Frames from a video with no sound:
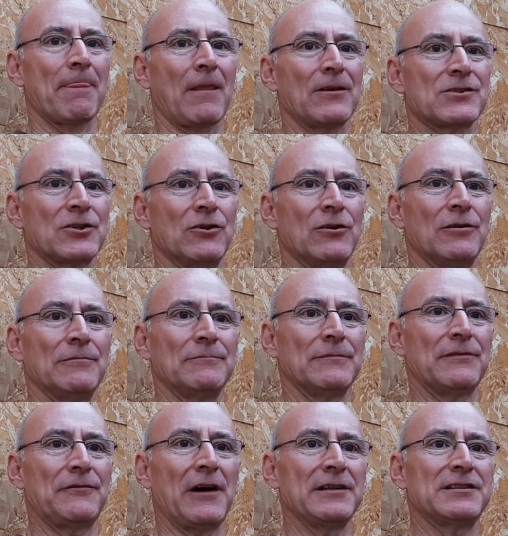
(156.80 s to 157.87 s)
So
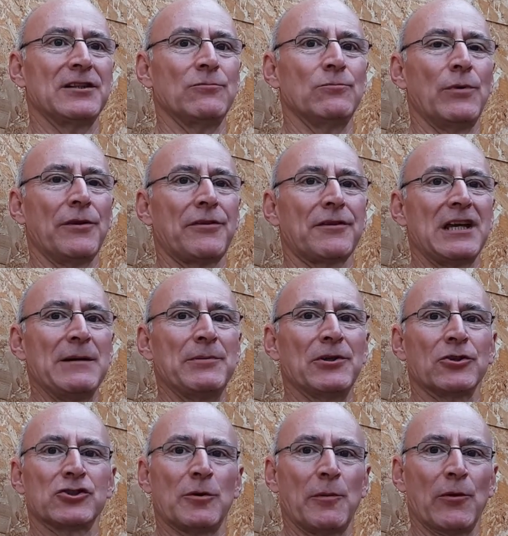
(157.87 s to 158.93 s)
fighting with keeping on
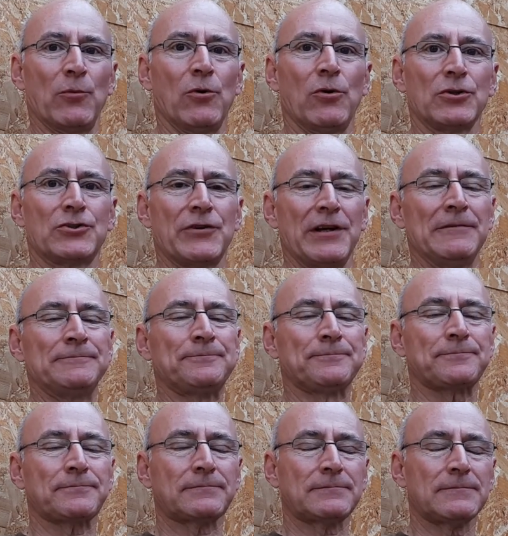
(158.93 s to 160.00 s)
top of the watering,
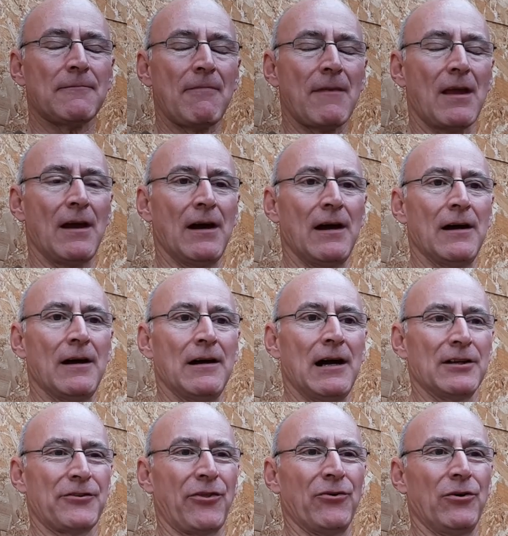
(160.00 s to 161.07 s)
I
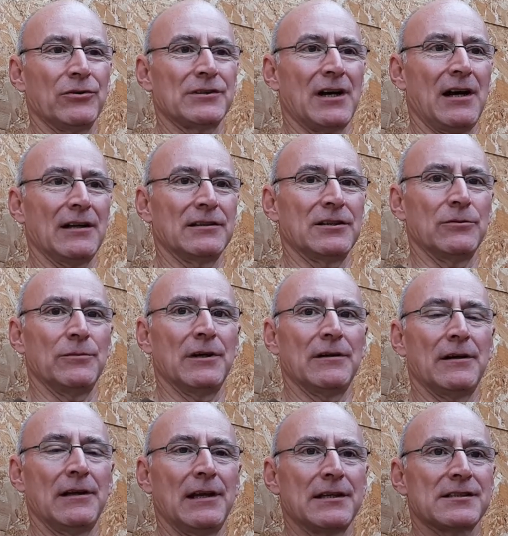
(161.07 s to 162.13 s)
thought I'd do
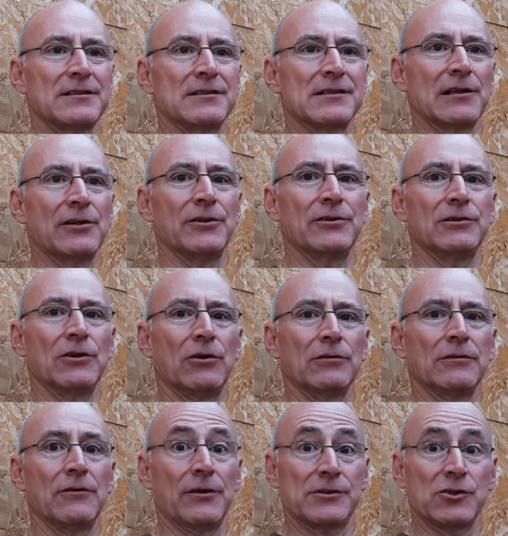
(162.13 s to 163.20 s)
a lessons learned
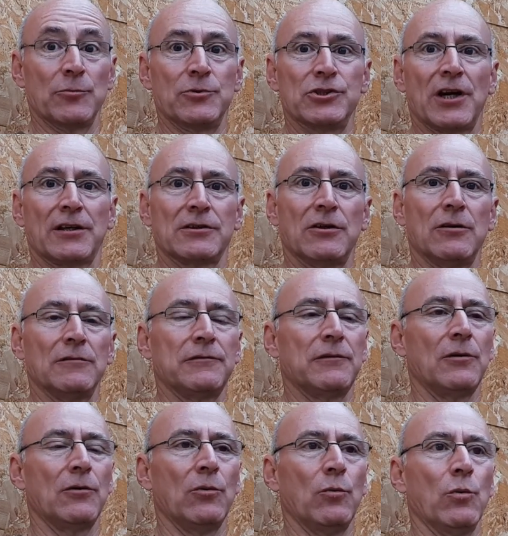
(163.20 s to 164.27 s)
on the subject of
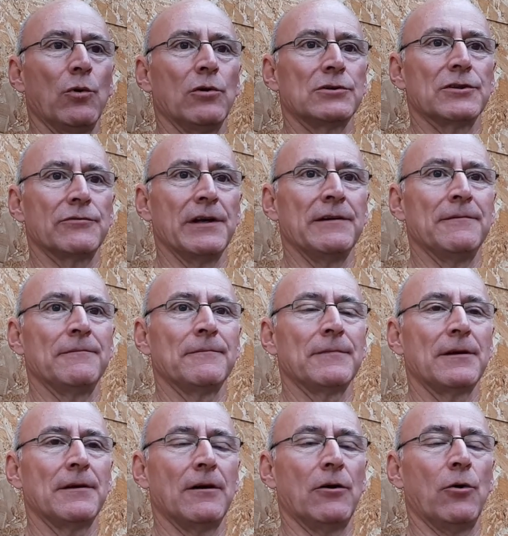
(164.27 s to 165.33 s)
watering,
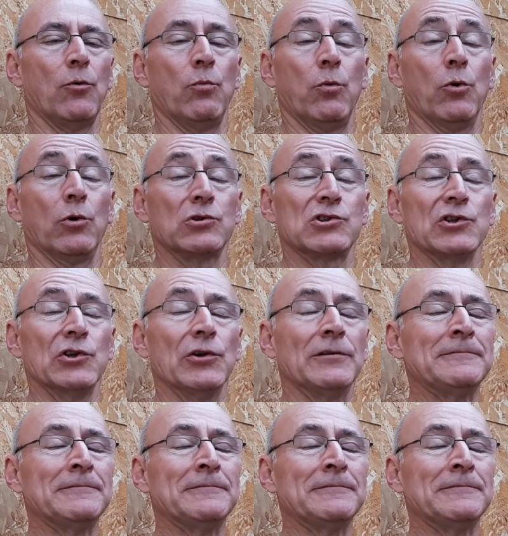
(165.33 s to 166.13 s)
or water.